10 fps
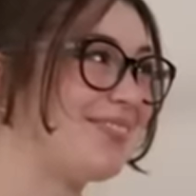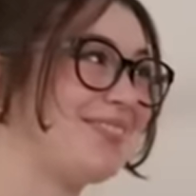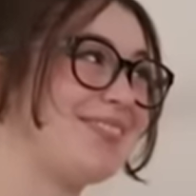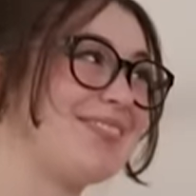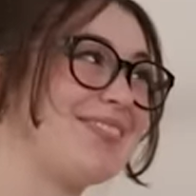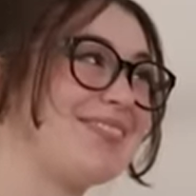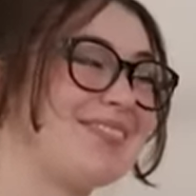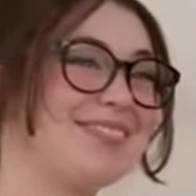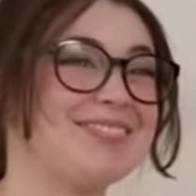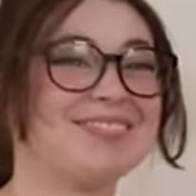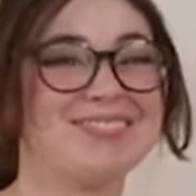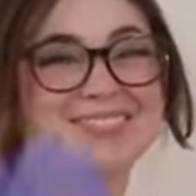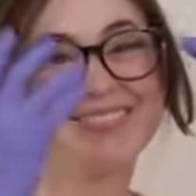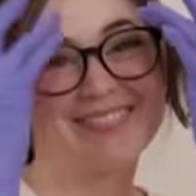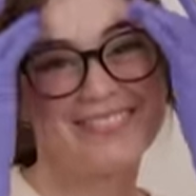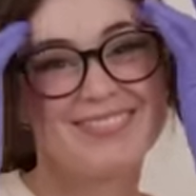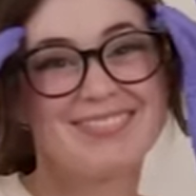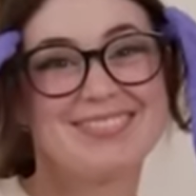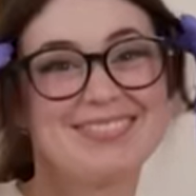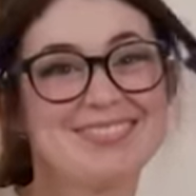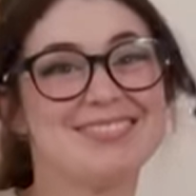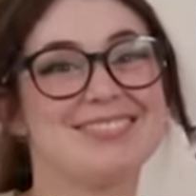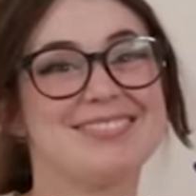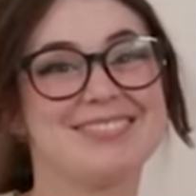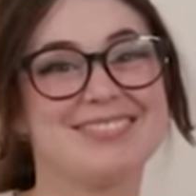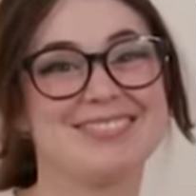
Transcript: This person isn't speaking.